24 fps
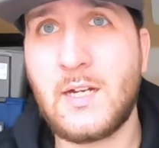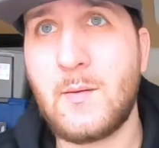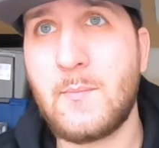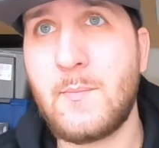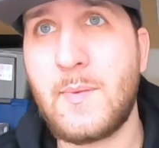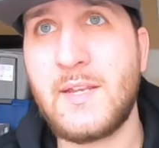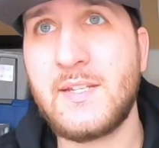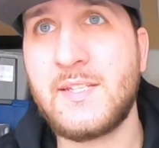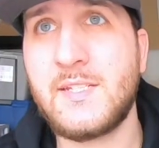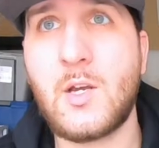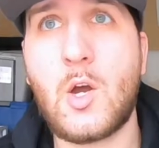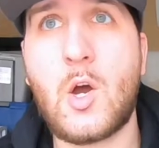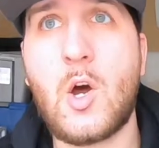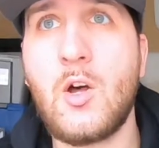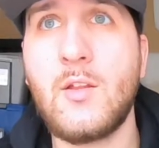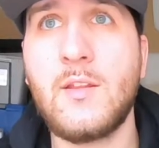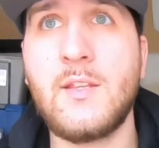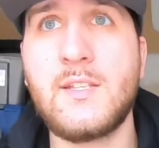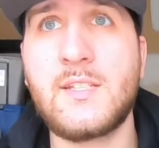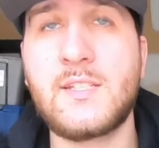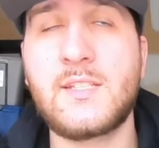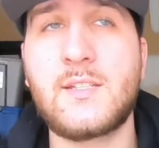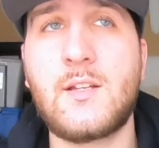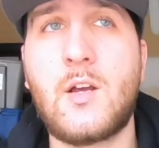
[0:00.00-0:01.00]
Basically, all
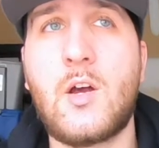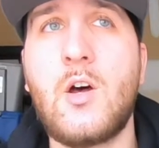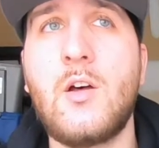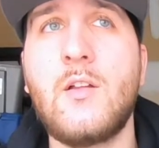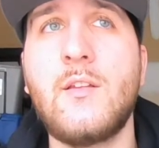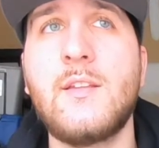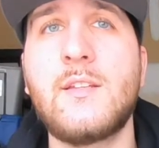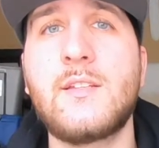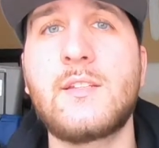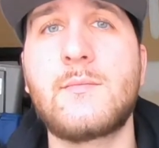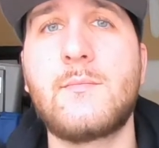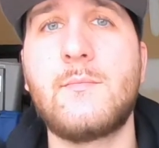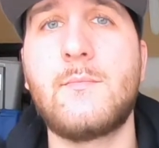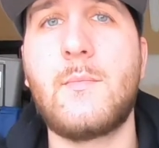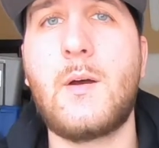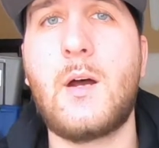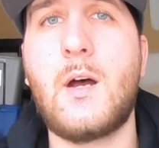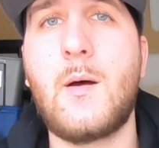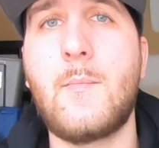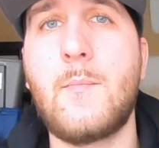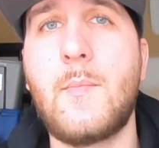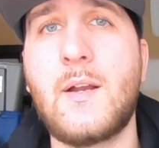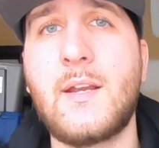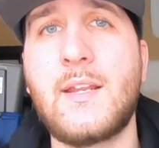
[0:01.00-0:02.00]
this
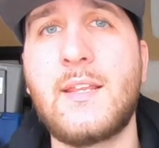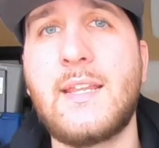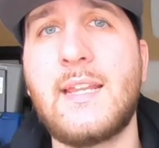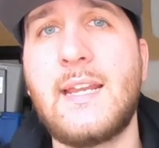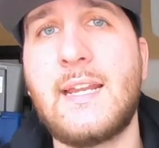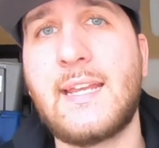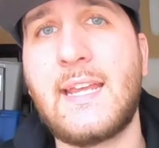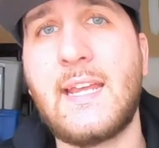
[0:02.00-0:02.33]
money that I